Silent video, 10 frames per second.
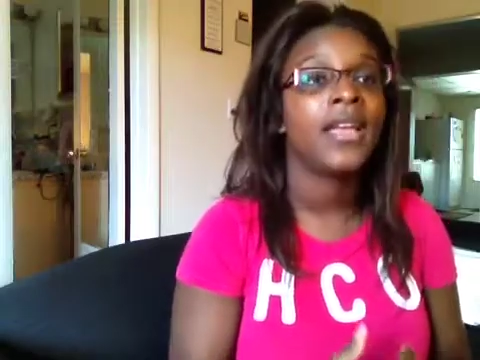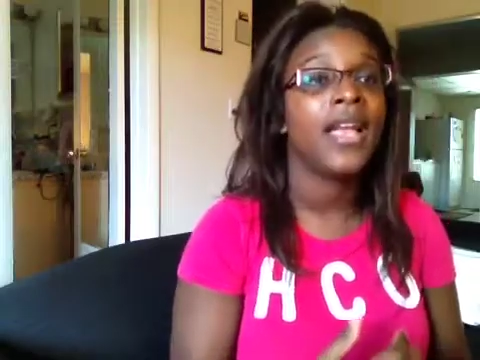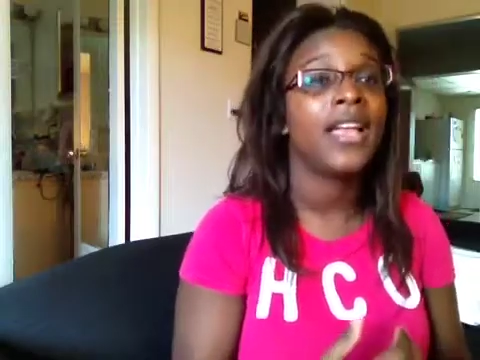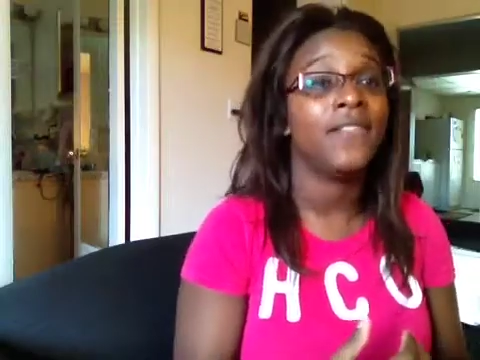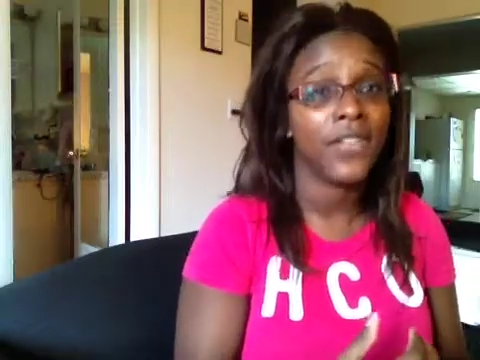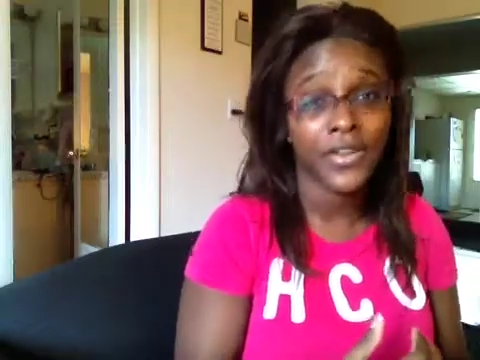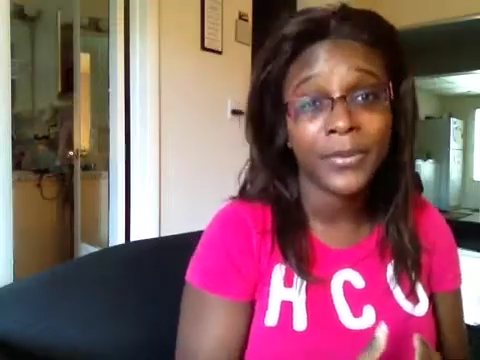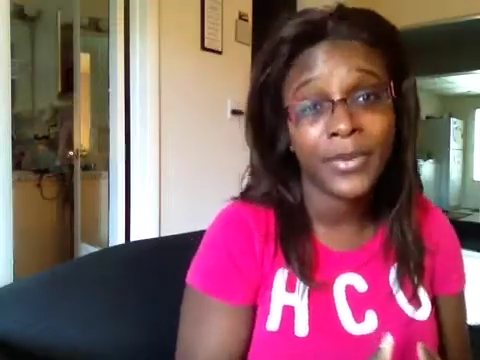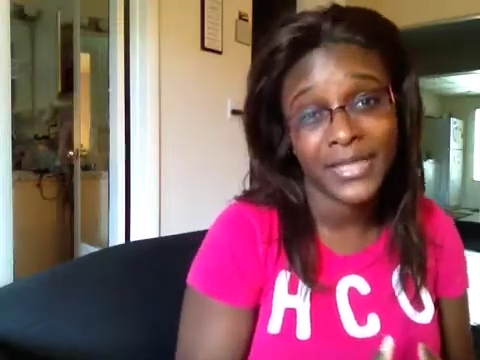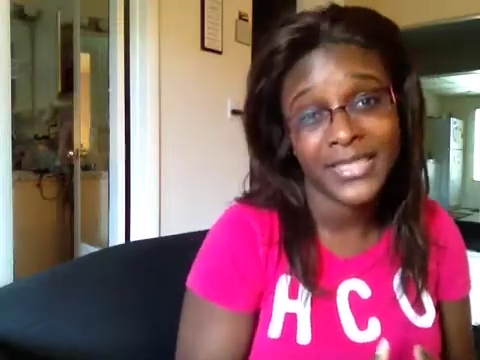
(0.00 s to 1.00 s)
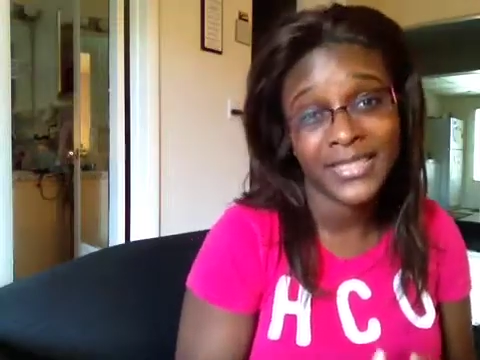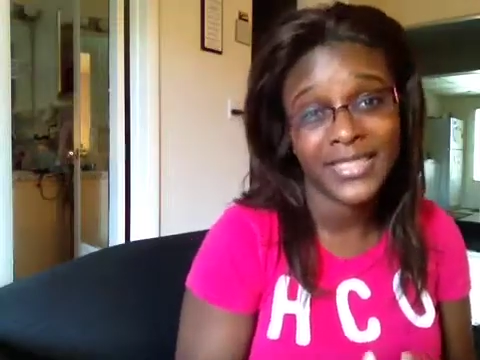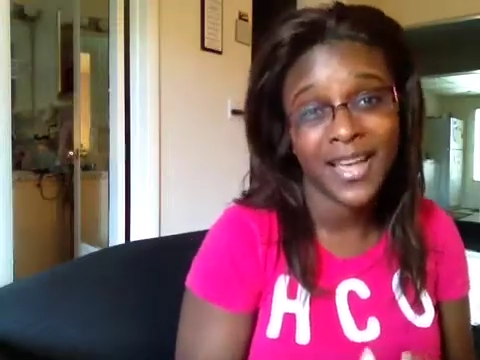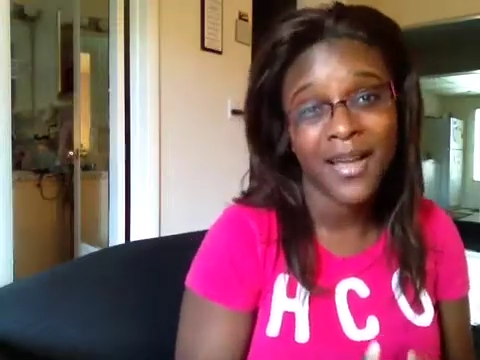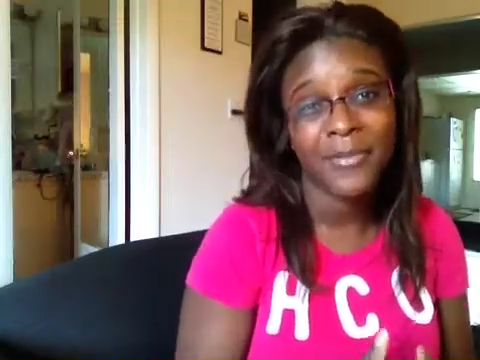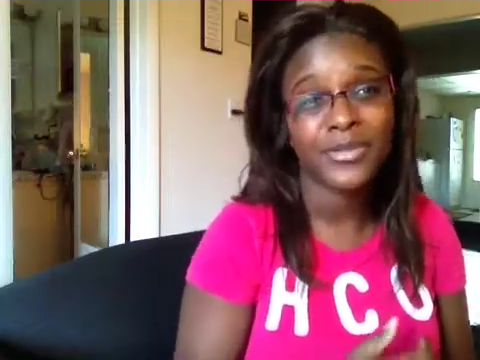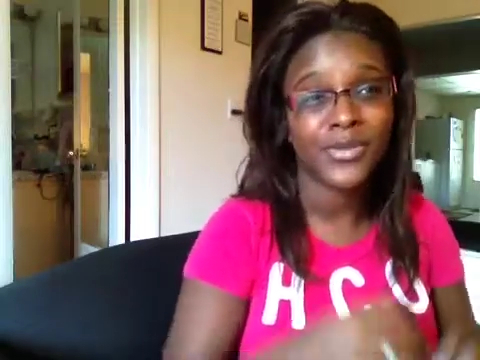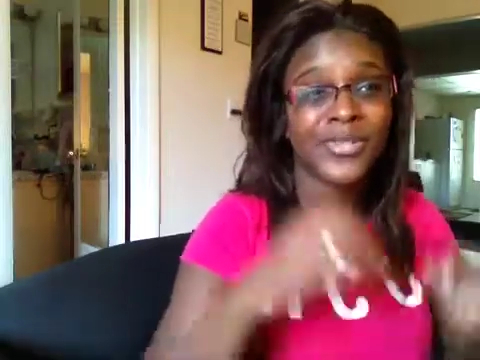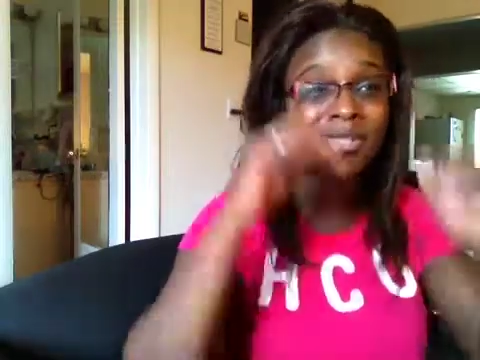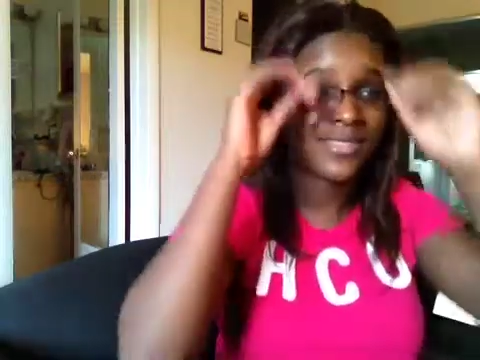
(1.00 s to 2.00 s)
and very bulky at the top, so
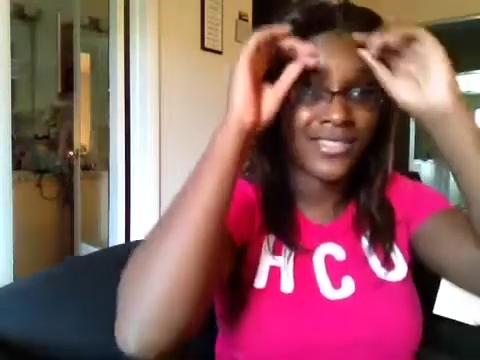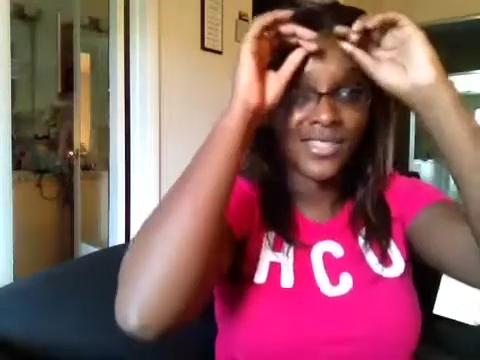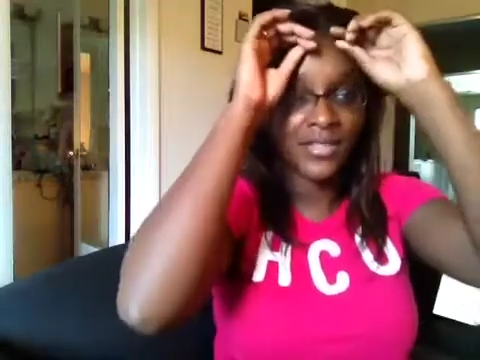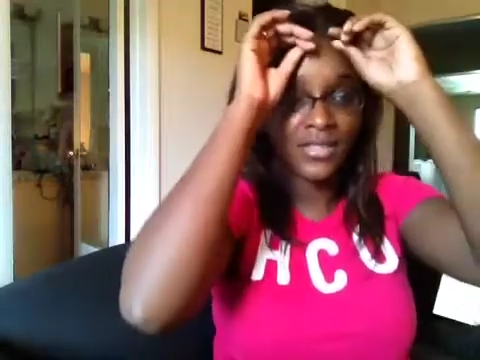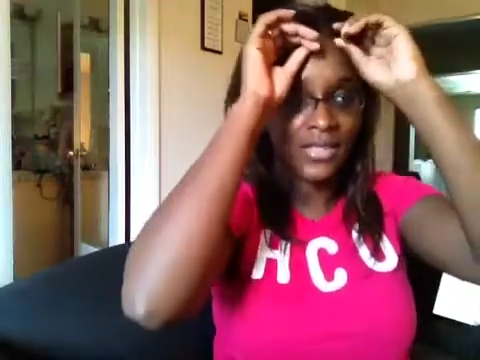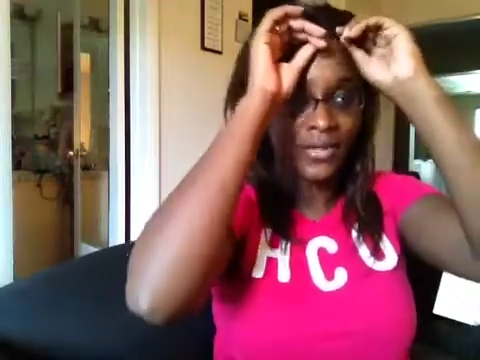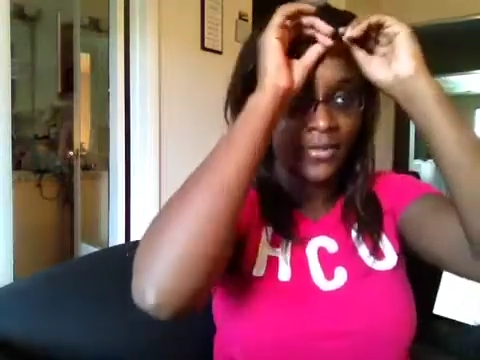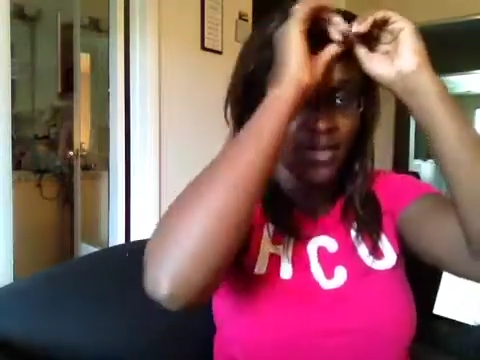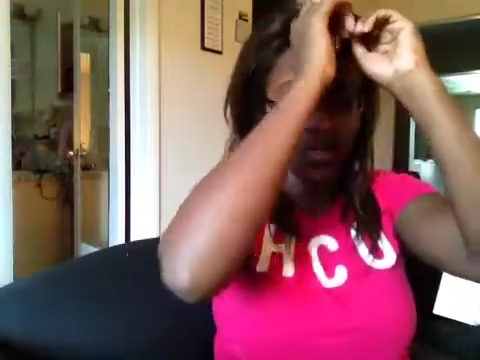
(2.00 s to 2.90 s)
it just looks like a wig.